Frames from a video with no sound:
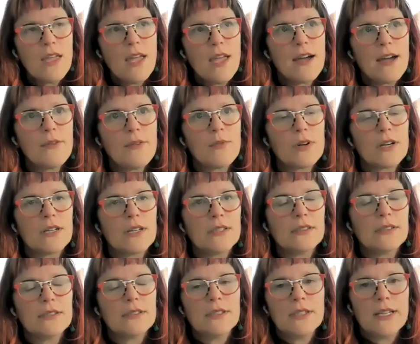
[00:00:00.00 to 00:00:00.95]
And we're going to
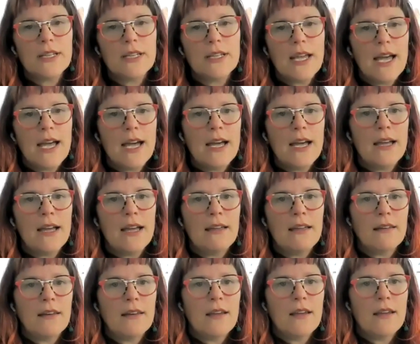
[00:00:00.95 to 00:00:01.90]
look at
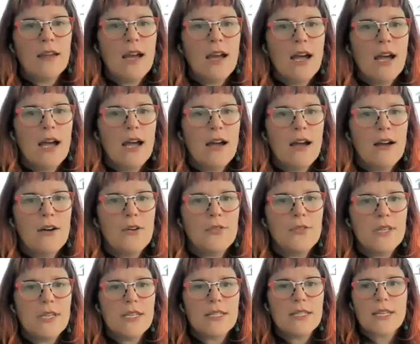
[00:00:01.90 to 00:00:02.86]
how
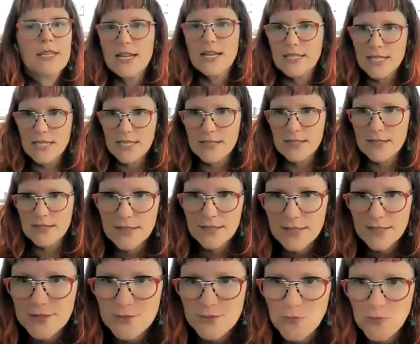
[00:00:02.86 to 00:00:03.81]
these
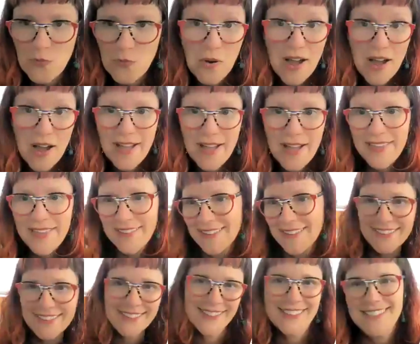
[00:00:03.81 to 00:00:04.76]
ideas, this wild
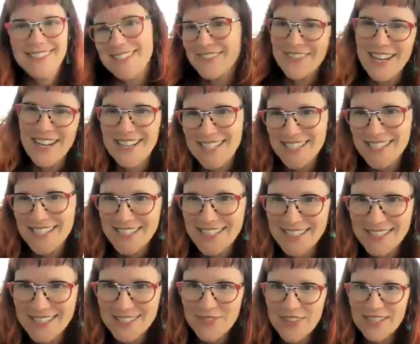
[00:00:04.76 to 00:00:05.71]
list of
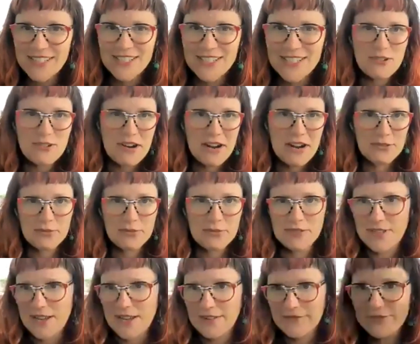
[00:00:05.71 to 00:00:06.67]
ideas, fit into your actual
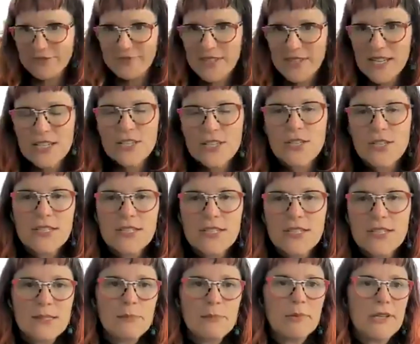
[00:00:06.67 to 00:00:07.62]
life. So this
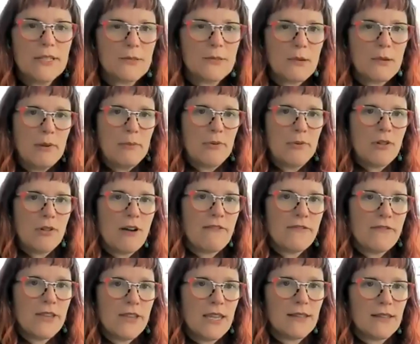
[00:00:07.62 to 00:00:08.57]
is the place where people
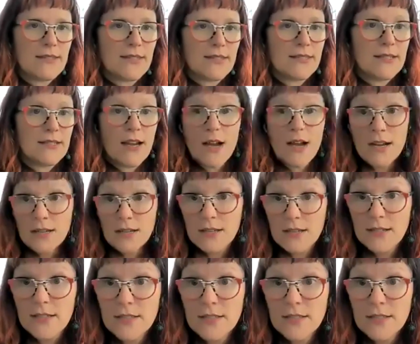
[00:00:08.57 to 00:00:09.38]
often get stuck,